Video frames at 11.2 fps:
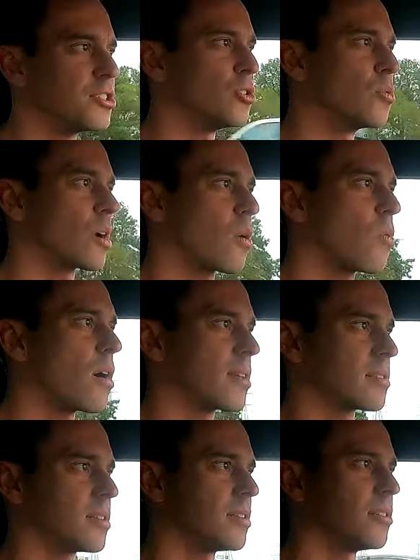do what I want
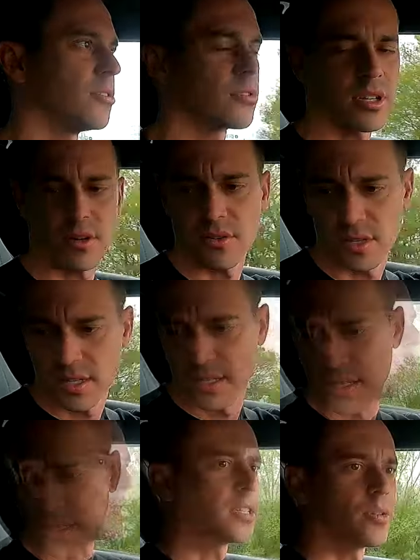it to do. So I'm
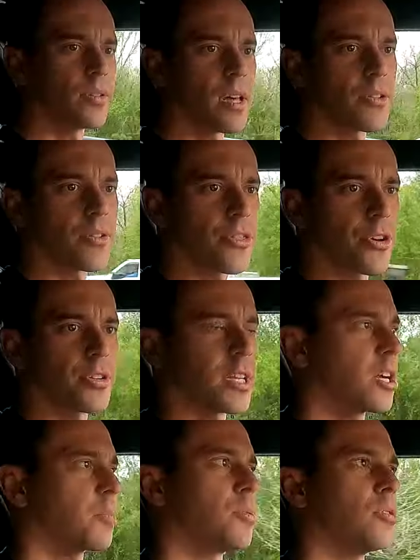gonna do another
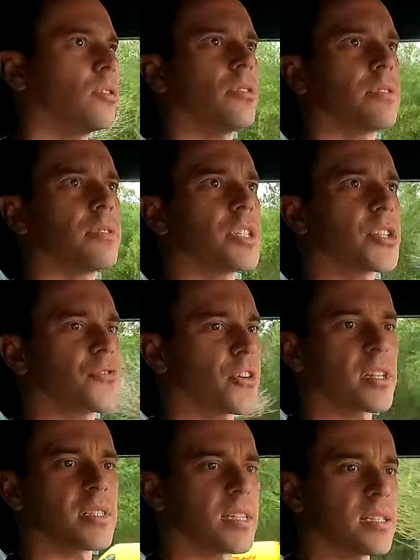third gear pull just
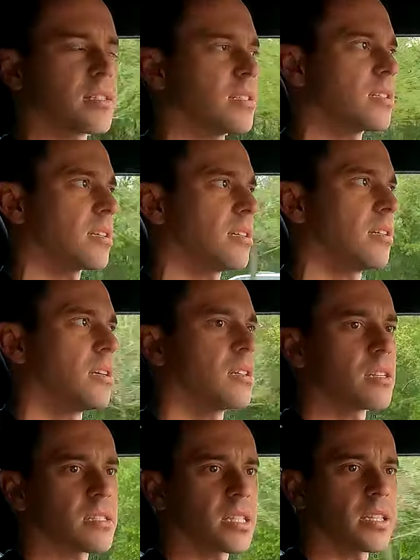for consistency,
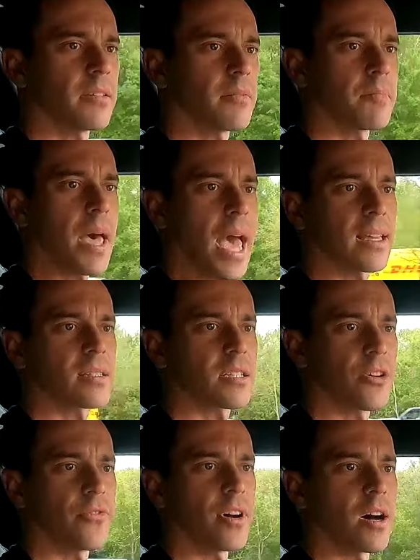just see it back
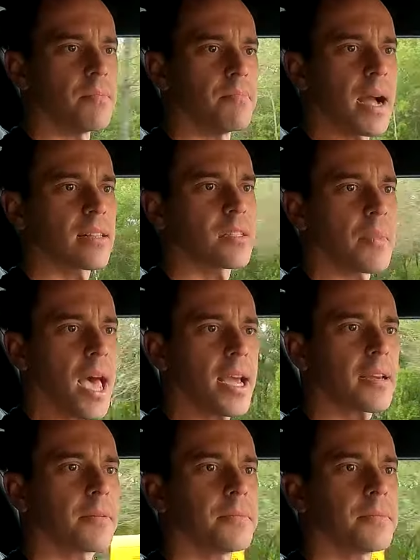itself up back to back.